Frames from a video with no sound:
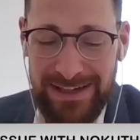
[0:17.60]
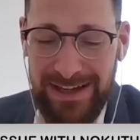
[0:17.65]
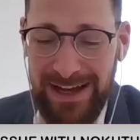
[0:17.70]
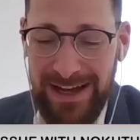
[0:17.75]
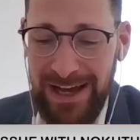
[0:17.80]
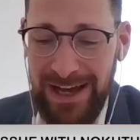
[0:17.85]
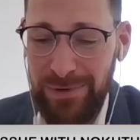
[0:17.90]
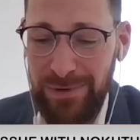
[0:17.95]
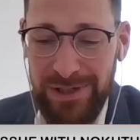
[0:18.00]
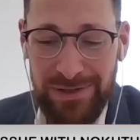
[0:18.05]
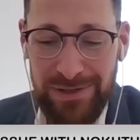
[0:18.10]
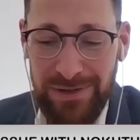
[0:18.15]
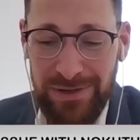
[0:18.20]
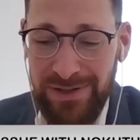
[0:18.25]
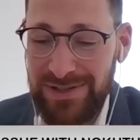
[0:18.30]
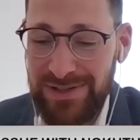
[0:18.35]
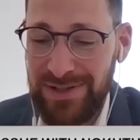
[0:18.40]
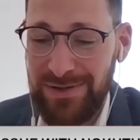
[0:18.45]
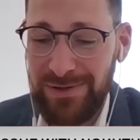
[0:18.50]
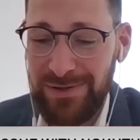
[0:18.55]
And we do
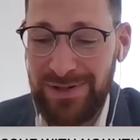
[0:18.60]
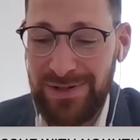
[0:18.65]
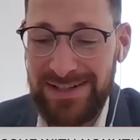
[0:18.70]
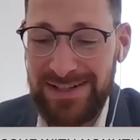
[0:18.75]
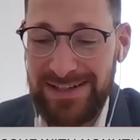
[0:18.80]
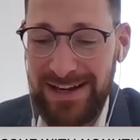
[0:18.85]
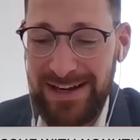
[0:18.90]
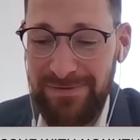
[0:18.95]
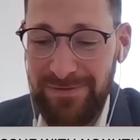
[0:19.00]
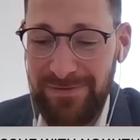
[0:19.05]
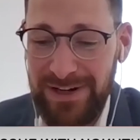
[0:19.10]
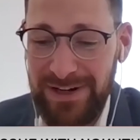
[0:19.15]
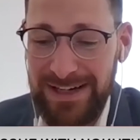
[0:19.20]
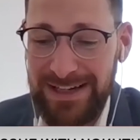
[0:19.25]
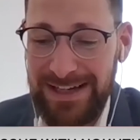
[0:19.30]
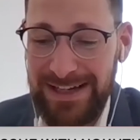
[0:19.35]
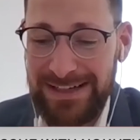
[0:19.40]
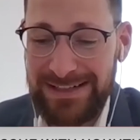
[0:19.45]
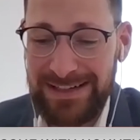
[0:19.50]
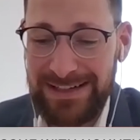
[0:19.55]
this through discovering
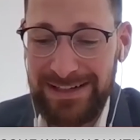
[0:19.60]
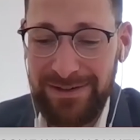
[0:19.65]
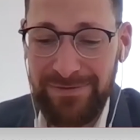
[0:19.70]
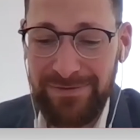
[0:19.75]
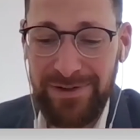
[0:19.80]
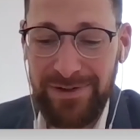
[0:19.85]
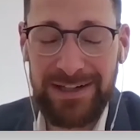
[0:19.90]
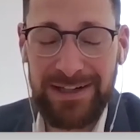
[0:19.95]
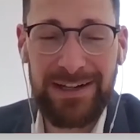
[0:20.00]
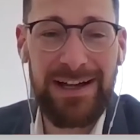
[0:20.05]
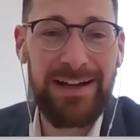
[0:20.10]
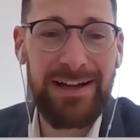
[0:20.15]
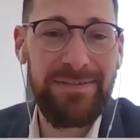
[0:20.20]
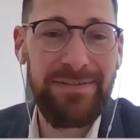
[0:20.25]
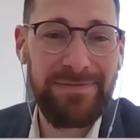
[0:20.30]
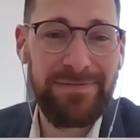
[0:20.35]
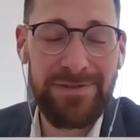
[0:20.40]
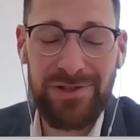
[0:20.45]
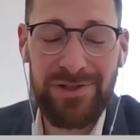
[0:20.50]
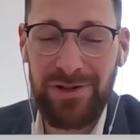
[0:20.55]
and delivering
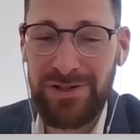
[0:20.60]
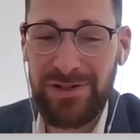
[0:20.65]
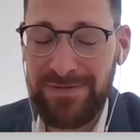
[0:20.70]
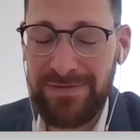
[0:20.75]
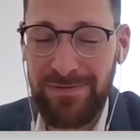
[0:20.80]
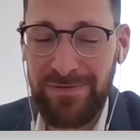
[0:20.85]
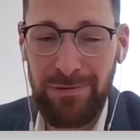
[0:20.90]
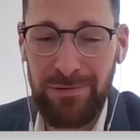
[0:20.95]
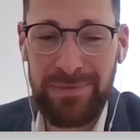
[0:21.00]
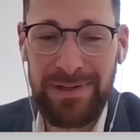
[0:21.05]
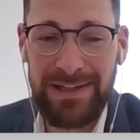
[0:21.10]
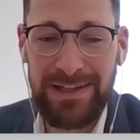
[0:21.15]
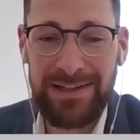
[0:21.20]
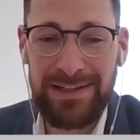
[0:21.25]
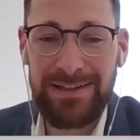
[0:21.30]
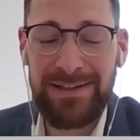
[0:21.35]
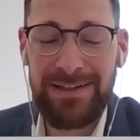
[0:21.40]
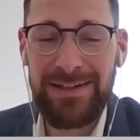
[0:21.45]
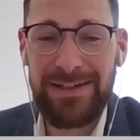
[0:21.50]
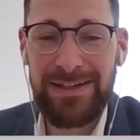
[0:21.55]
life-transforming
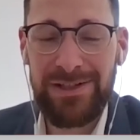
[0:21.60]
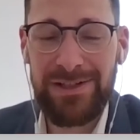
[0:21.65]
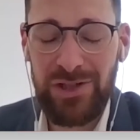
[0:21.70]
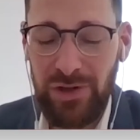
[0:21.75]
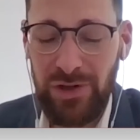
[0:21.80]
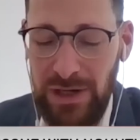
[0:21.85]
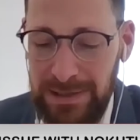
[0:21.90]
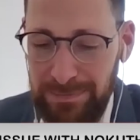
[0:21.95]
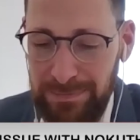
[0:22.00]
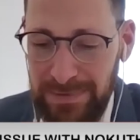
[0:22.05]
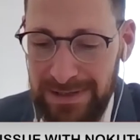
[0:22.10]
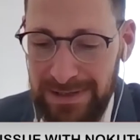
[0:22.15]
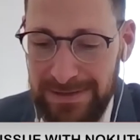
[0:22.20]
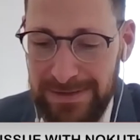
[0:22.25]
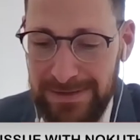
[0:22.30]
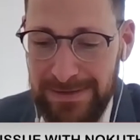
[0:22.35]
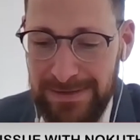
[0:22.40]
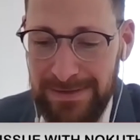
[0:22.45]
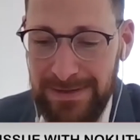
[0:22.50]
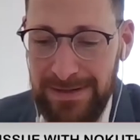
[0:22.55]

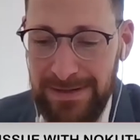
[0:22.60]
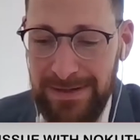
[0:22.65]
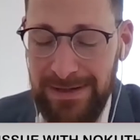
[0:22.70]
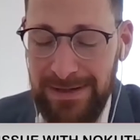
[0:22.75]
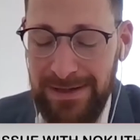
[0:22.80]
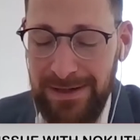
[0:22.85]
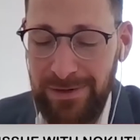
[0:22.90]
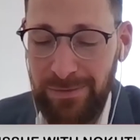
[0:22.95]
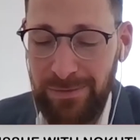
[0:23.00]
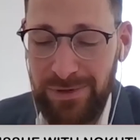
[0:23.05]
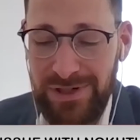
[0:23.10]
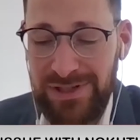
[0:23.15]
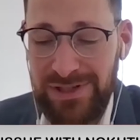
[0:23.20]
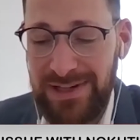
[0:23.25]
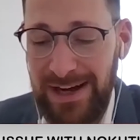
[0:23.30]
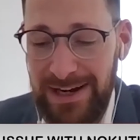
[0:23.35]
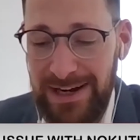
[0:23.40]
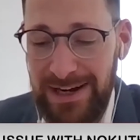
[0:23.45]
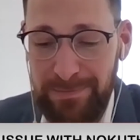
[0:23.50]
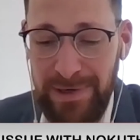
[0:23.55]
treatments, which is
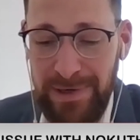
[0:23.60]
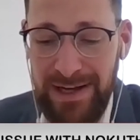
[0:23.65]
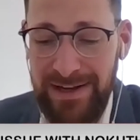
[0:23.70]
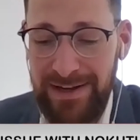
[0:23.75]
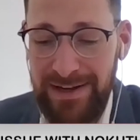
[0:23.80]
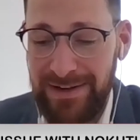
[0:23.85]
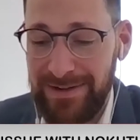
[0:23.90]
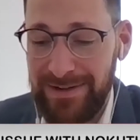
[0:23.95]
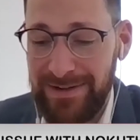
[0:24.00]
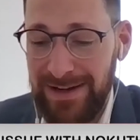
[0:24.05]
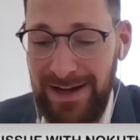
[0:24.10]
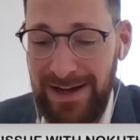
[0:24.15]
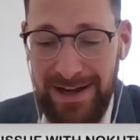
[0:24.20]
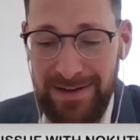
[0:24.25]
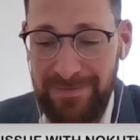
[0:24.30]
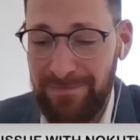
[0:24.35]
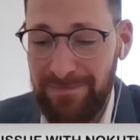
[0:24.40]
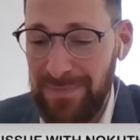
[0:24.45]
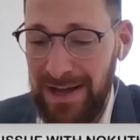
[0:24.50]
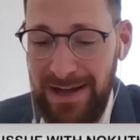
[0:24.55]
guided by
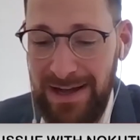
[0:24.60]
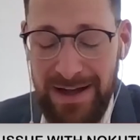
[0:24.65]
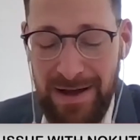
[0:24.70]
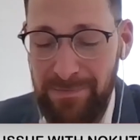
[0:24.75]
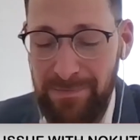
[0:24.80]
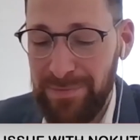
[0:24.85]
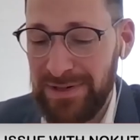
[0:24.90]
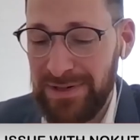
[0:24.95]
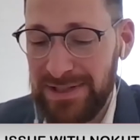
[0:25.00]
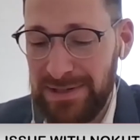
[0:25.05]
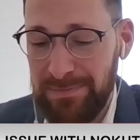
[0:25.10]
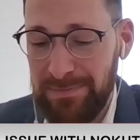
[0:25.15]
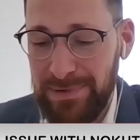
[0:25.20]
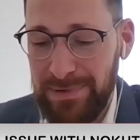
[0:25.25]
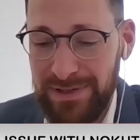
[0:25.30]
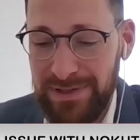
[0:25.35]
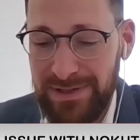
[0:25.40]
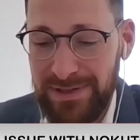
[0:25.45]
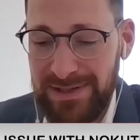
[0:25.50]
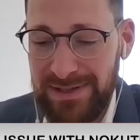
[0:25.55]
our
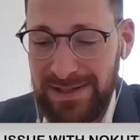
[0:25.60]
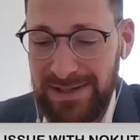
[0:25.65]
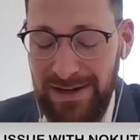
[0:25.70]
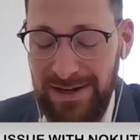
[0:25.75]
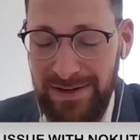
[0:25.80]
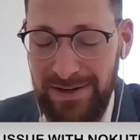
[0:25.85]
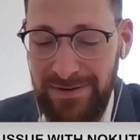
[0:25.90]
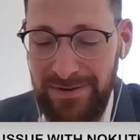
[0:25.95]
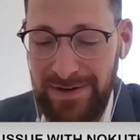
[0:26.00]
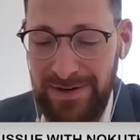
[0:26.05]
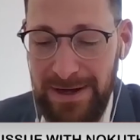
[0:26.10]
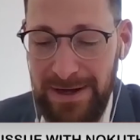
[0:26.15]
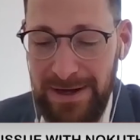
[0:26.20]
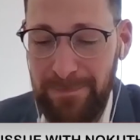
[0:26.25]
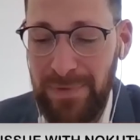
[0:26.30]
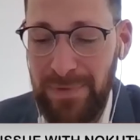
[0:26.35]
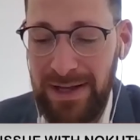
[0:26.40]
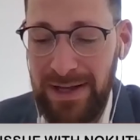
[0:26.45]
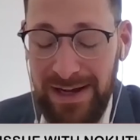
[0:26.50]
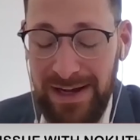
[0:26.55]
principles,
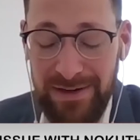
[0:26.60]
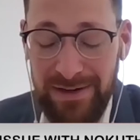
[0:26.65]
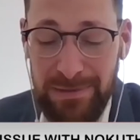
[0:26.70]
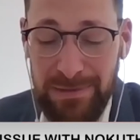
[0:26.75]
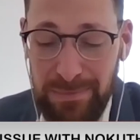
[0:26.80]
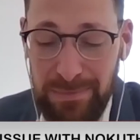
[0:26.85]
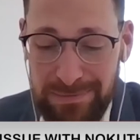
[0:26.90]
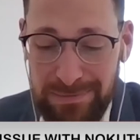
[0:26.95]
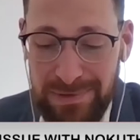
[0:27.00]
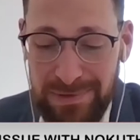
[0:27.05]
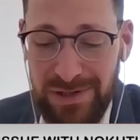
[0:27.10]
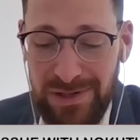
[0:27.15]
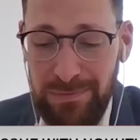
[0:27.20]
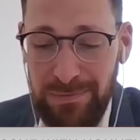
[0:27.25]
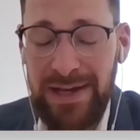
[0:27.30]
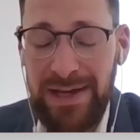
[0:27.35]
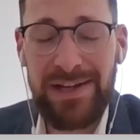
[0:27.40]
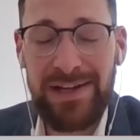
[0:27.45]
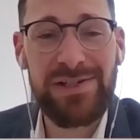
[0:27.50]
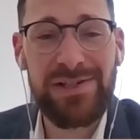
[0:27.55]
and our commitment to
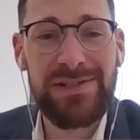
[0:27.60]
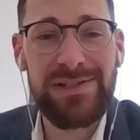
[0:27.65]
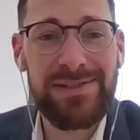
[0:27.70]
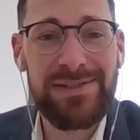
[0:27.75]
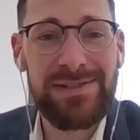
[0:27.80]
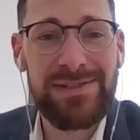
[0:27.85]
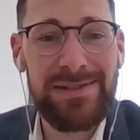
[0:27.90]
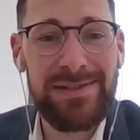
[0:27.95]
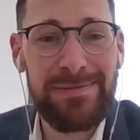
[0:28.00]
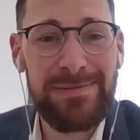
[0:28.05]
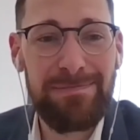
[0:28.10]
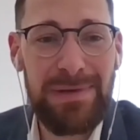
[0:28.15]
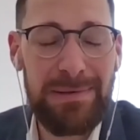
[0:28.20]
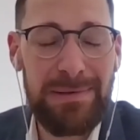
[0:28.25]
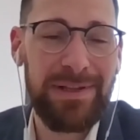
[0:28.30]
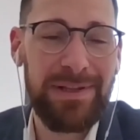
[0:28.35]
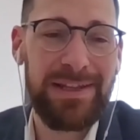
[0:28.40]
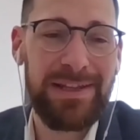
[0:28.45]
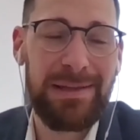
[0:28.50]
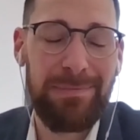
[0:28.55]
patients,
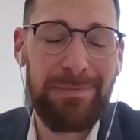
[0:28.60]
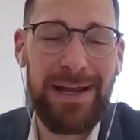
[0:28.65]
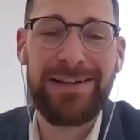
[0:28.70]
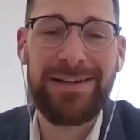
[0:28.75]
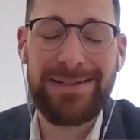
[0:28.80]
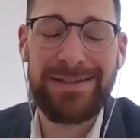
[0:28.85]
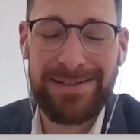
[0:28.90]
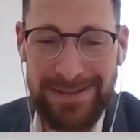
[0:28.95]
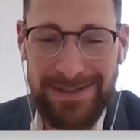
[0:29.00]
people, and the planet.